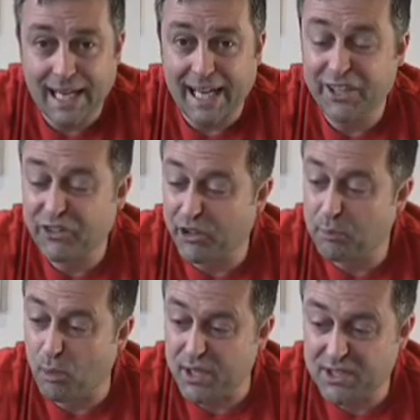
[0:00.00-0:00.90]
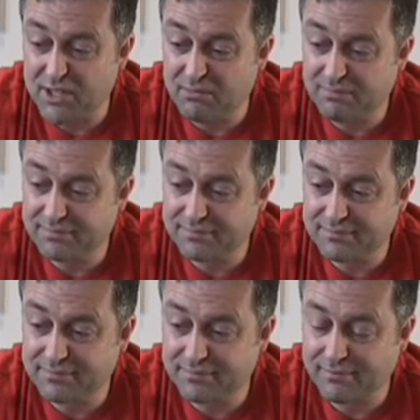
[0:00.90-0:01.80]
86 points
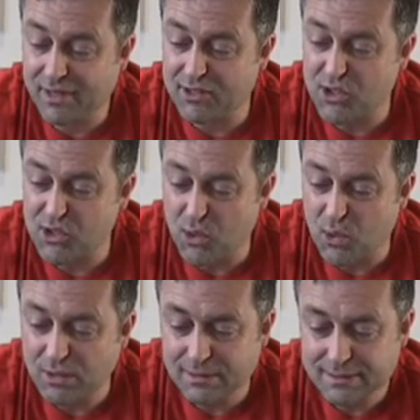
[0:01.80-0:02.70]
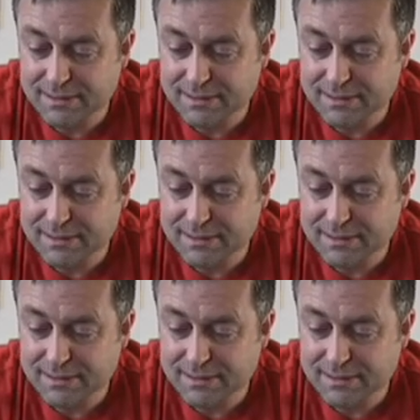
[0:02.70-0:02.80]
as a score.